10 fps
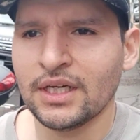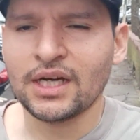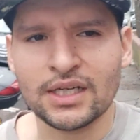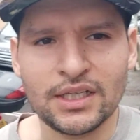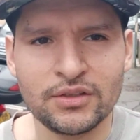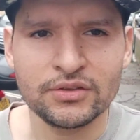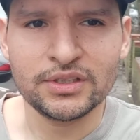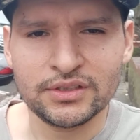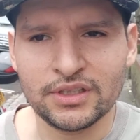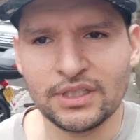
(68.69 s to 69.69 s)
Had a little
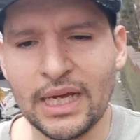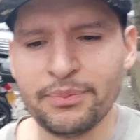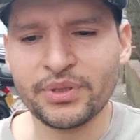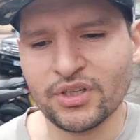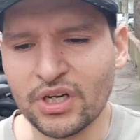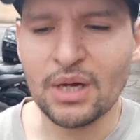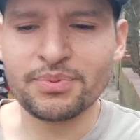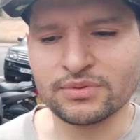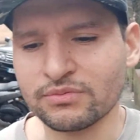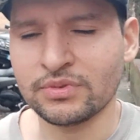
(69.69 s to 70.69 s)
nap. They got up
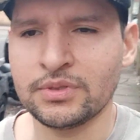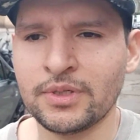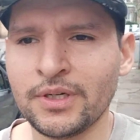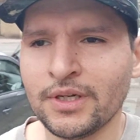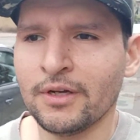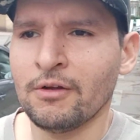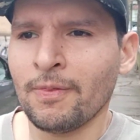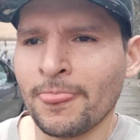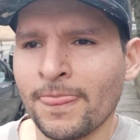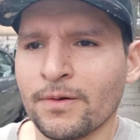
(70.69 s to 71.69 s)
and
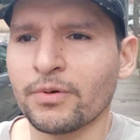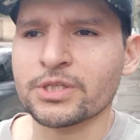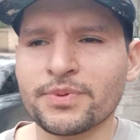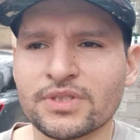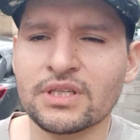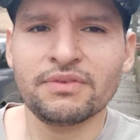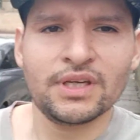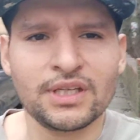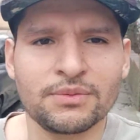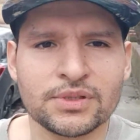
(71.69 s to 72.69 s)
watched a bit of TV,
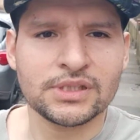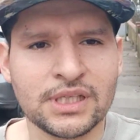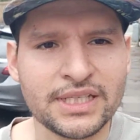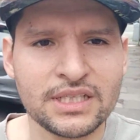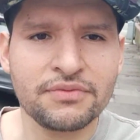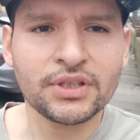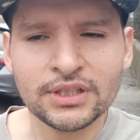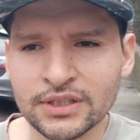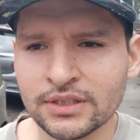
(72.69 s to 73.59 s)
and it was a nice evening.